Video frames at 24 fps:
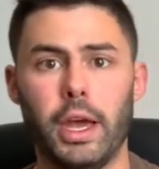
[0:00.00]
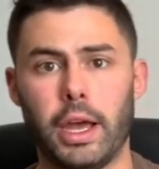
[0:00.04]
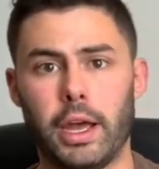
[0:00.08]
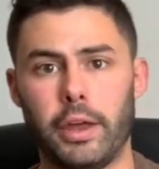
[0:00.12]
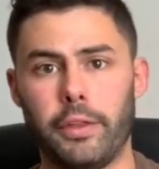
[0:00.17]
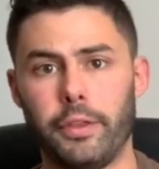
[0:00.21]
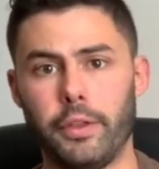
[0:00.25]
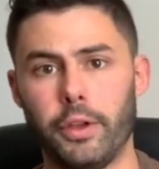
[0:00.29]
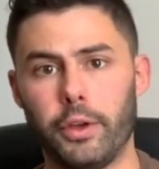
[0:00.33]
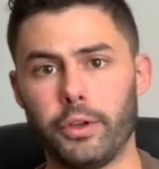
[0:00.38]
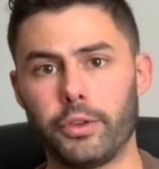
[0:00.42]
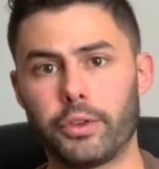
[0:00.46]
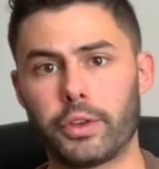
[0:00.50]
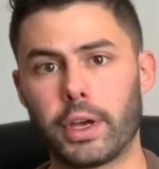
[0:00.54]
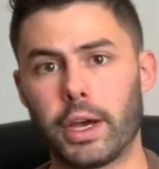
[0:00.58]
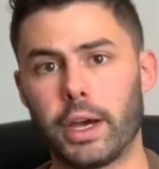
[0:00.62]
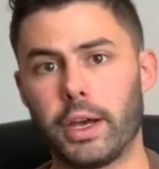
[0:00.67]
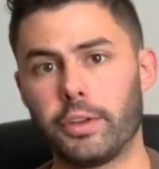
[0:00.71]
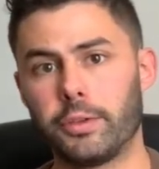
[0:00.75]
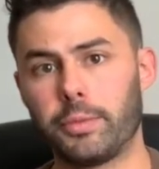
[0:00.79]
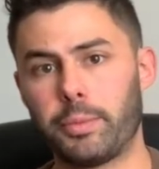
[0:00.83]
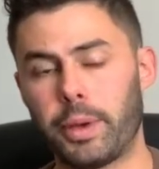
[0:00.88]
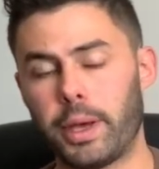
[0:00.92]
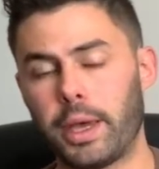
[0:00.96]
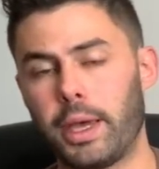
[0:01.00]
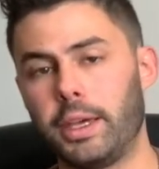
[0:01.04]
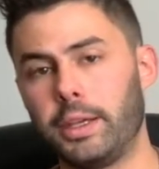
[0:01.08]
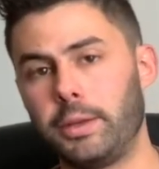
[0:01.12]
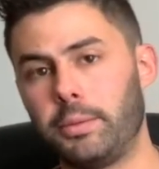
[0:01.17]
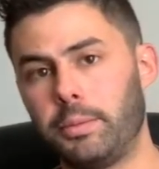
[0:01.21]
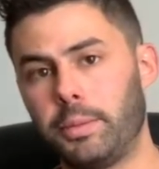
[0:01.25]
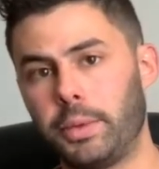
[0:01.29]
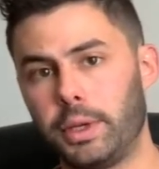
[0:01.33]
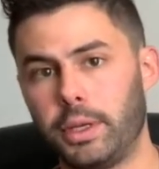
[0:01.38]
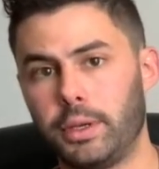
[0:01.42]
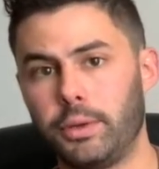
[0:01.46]
and those guys
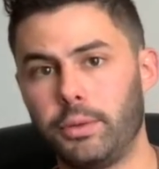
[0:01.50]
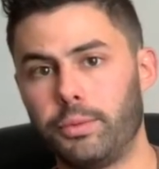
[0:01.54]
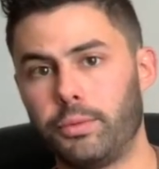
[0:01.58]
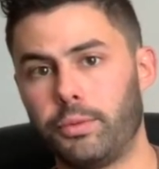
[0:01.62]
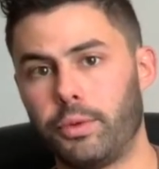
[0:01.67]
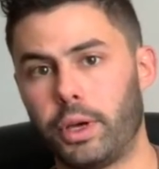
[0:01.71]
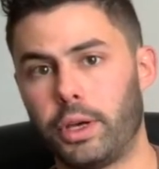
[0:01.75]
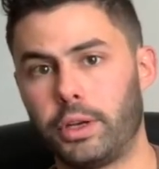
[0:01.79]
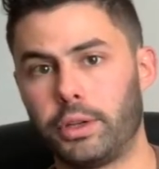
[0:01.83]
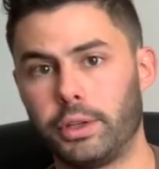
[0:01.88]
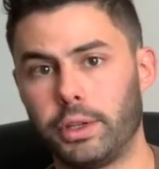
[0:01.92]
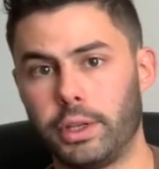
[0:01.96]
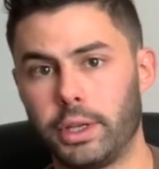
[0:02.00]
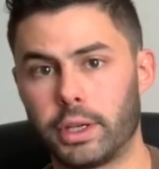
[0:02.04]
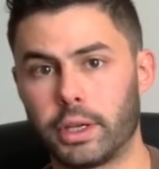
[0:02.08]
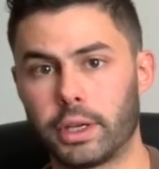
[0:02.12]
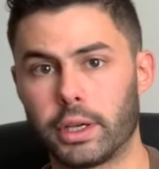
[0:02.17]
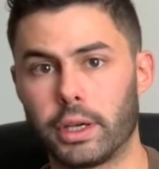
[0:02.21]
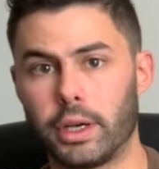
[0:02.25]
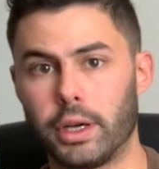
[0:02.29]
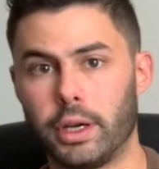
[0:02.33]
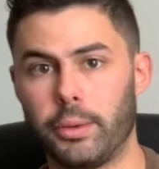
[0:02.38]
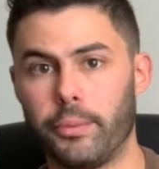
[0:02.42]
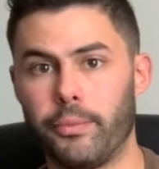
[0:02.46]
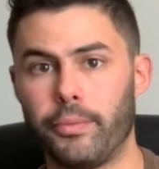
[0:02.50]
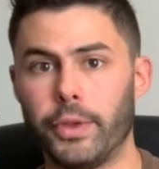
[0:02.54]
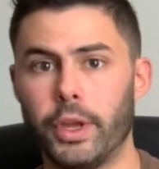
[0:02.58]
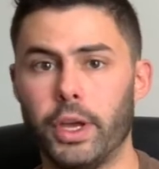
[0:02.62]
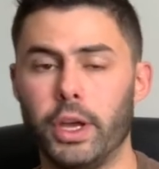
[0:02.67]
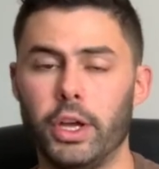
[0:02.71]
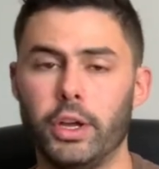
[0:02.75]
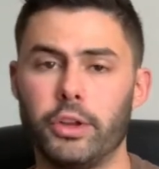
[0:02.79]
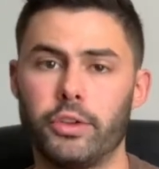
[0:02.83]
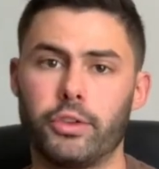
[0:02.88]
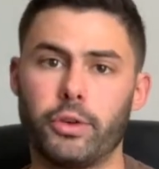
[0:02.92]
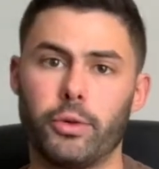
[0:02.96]
paid me rental income
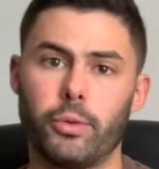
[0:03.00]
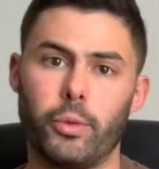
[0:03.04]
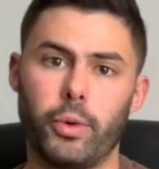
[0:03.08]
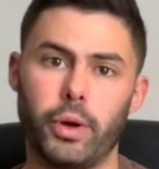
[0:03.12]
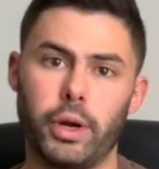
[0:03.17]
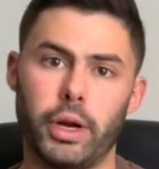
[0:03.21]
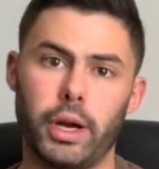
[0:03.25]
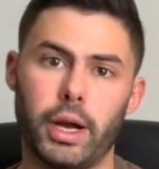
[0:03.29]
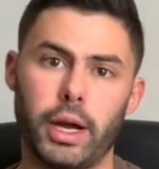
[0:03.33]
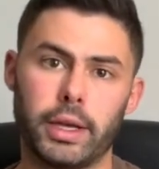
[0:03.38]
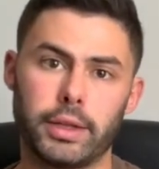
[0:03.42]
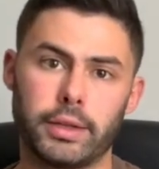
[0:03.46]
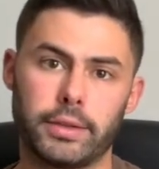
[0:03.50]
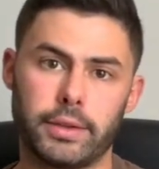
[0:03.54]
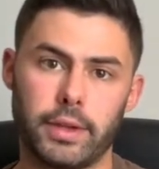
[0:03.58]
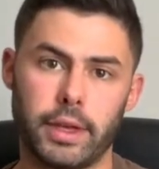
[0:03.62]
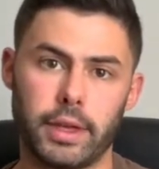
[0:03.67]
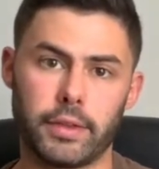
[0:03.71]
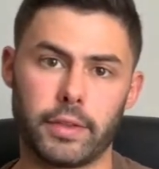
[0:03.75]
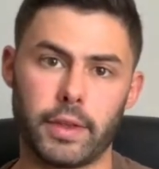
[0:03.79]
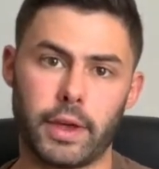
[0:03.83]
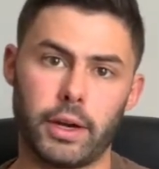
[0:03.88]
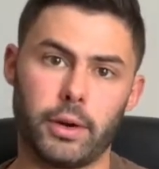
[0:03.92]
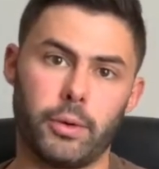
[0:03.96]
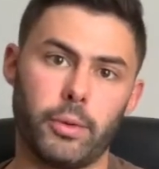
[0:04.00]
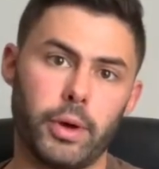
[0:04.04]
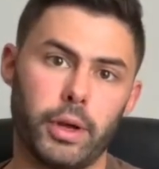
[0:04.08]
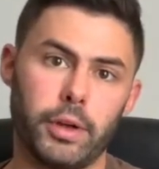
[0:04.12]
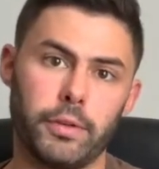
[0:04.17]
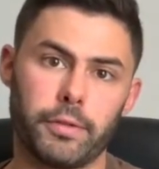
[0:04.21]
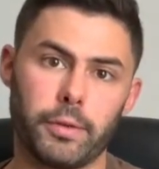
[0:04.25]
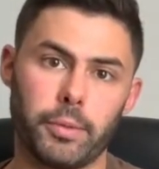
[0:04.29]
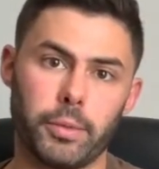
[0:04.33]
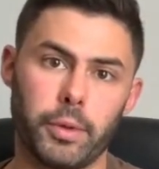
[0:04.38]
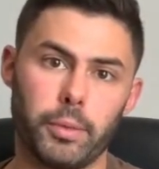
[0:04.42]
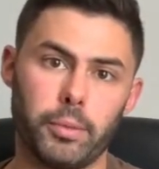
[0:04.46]
to where I take that away
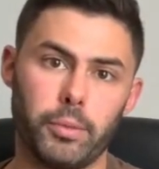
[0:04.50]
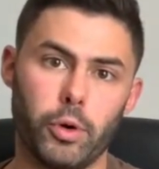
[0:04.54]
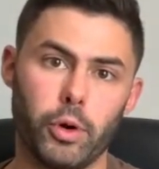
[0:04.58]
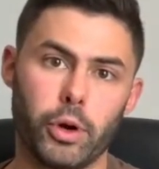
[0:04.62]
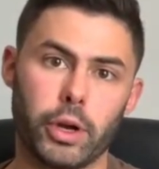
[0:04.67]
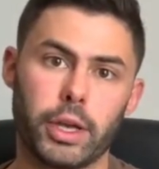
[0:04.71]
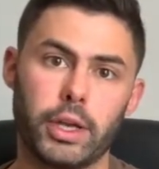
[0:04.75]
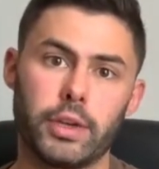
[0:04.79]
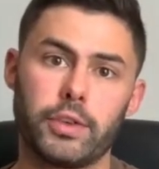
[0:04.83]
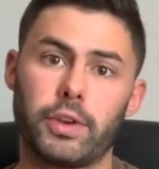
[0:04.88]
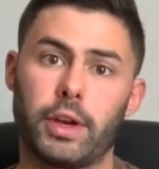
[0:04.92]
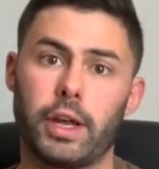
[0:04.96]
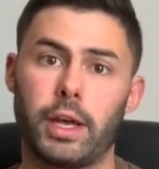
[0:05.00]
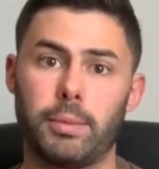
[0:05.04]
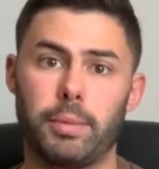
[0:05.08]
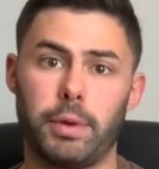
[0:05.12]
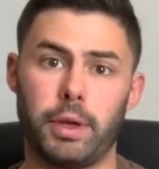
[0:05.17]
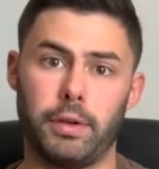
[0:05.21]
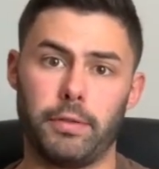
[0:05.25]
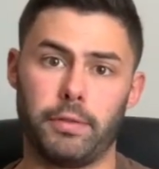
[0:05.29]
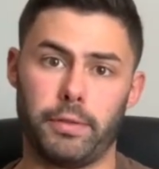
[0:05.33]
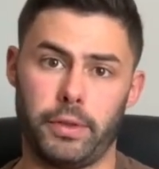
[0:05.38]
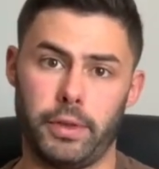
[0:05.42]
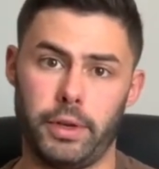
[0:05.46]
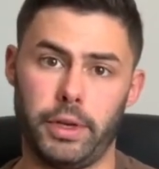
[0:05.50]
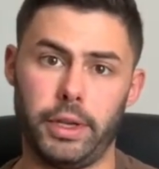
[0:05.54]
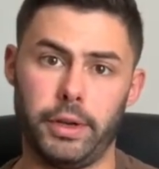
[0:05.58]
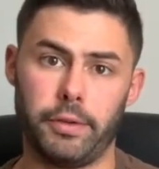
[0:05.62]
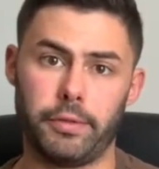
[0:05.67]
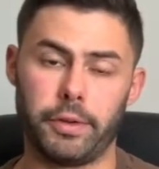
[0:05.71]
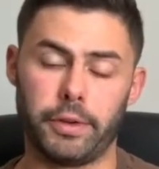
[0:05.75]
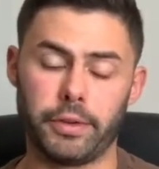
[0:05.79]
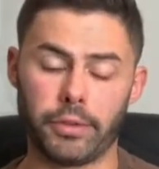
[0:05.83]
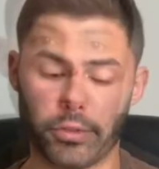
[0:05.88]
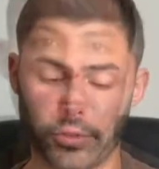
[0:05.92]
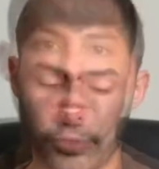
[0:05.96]
from the mortgage and I pay for the
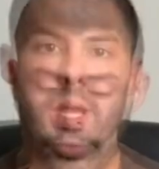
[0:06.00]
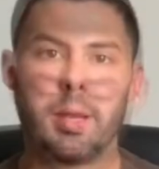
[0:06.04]
difference.